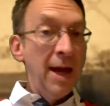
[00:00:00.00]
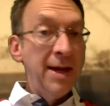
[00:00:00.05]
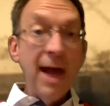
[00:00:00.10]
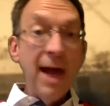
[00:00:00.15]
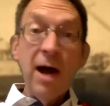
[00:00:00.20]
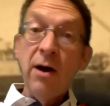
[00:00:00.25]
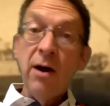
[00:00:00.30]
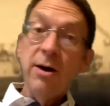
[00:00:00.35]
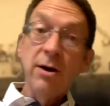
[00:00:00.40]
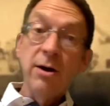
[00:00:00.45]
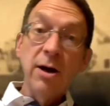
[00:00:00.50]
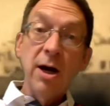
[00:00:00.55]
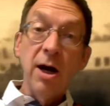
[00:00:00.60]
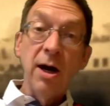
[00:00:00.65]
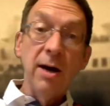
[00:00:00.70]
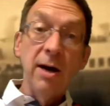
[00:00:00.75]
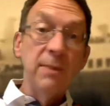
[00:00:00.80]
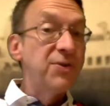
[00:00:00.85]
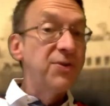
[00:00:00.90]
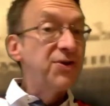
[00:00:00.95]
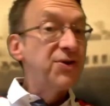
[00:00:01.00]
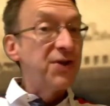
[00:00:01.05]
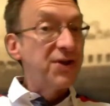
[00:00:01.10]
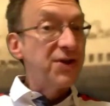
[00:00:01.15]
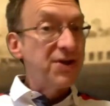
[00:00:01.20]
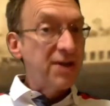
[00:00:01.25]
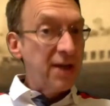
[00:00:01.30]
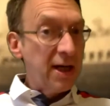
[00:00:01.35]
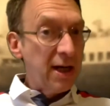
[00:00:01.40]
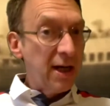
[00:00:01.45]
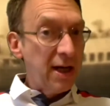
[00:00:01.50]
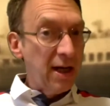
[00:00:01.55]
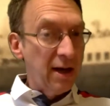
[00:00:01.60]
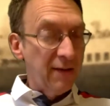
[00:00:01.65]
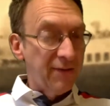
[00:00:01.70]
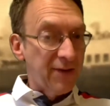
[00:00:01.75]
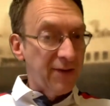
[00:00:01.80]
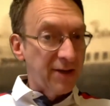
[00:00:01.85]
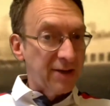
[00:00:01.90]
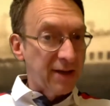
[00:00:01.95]
now here comes the sinking
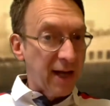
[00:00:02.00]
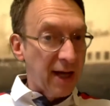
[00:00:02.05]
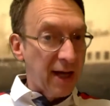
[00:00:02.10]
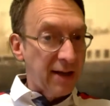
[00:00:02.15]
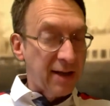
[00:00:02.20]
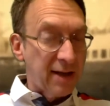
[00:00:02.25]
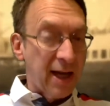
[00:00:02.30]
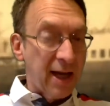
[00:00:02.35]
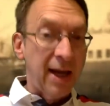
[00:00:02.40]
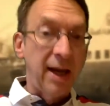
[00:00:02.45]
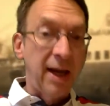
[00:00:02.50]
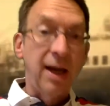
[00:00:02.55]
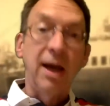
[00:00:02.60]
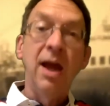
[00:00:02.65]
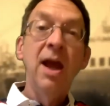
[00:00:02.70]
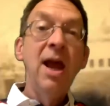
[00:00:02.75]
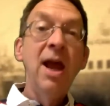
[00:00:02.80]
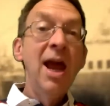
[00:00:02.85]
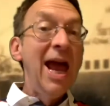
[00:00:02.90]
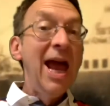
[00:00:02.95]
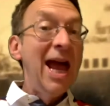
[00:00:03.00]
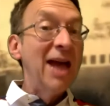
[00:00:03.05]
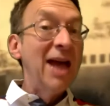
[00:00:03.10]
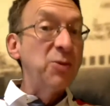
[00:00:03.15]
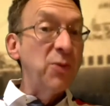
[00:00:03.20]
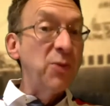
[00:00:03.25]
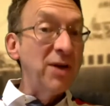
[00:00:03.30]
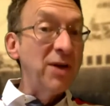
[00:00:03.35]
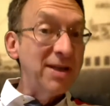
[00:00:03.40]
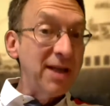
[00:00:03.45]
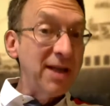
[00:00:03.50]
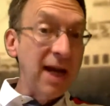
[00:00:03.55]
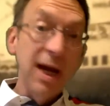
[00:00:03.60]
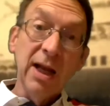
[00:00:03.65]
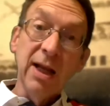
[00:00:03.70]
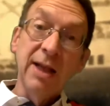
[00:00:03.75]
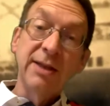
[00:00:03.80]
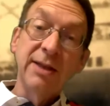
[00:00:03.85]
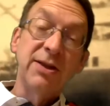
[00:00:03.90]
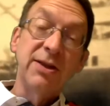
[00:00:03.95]
of the Titanic, as we
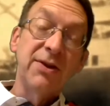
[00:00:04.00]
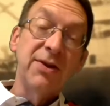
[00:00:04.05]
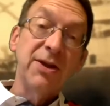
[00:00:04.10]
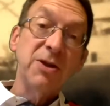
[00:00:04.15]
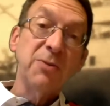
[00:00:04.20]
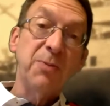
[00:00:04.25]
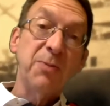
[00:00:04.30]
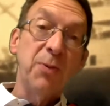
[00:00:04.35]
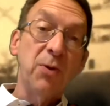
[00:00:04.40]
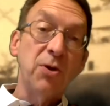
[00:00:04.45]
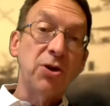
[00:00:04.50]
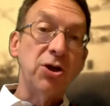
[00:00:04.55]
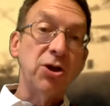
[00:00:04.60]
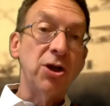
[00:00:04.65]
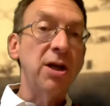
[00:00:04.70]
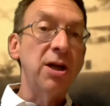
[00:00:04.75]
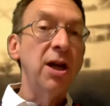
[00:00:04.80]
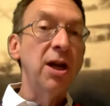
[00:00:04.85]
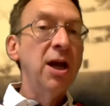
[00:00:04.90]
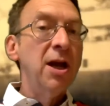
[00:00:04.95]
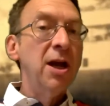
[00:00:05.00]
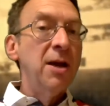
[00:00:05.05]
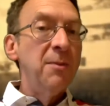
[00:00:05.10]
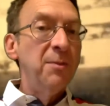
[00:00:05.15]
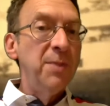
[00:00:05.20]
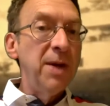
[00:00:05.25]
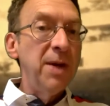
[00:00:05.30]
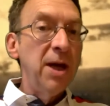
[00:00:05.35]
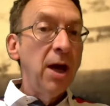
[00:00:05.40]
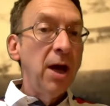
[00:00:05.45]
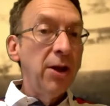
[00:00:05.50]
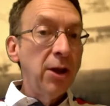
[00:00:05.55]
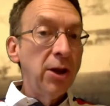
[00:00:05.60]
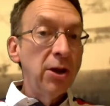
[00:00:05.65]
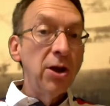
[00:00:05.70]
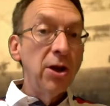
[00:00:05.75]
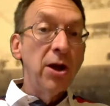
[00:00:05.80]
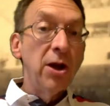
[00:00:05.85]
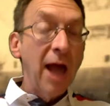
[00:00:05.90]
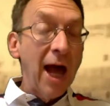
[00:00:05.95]
sail into this portion, be on the
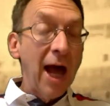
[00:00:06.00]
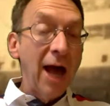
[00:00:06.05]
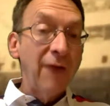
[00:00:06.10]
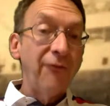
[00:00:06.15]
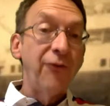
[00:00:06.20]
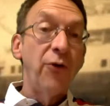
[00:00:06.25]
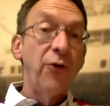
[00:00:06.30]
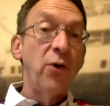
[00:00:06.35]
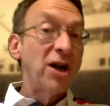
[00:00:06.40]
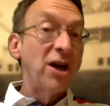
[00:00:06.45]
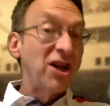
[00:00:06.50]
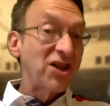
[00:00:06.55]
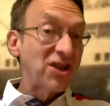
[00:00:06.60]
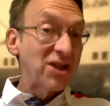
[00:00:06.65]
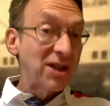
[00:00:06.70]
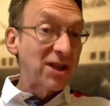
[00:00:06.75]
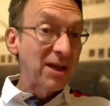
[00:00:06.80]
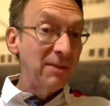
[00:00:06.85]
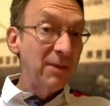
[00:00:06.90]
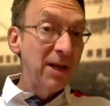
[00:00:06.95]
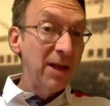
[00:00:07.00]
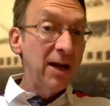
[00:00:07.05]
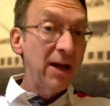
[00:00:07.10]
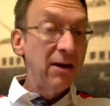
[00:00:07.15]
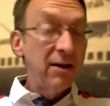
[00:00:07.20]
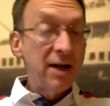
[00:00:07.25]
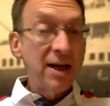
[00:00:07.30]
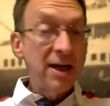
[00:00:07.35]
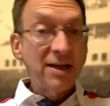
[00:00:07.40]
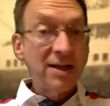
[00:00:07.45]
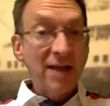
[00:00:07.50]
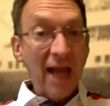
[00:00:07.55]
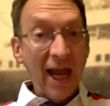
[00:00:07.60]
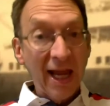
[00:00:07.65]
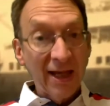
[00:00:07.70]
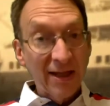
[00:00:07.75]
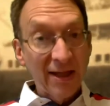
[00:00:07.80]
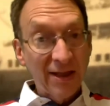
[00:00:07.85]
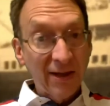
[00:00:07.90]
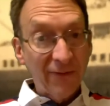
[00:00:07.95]
lookout for similarities
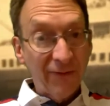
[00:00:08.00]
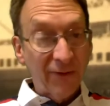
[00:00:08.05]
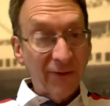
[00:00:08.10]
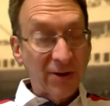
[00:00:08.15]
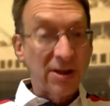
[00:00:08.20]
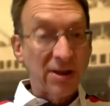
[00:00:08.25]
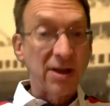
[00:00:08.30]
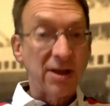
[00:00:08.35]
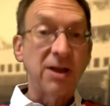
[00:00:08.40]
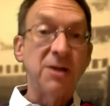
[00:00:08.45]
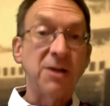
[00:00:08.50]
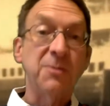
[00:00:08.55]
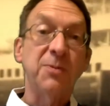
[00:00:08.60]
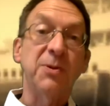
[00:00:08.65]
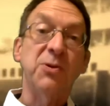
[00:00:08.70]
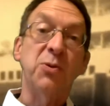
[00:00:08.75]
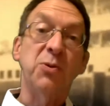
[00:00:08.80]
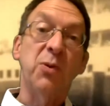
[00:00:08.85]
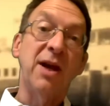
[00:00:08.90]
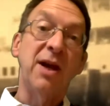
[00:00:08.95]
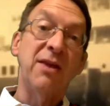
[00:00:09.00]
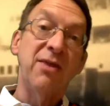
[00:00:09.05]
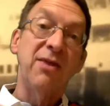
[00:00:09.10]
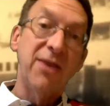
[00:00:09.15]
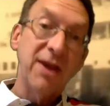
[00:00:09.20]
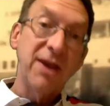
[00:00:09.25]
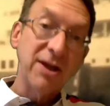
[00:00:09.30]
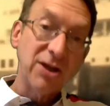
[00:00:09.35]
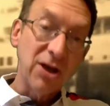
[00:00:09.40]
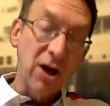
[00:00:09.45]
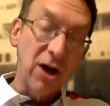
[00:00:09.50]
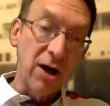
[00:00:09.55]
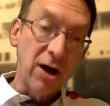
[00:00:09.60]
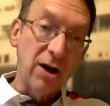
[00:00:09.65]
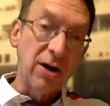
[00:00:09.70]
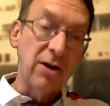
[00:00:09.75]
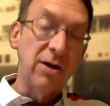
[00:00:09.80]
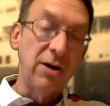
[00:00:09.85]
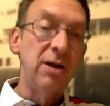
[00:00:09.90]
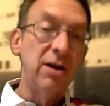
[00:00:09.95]
and differences between this
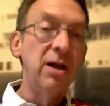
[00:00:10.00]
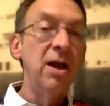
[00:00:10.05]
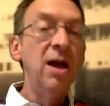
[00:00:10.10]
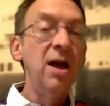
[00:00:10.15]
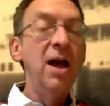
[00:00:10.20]
article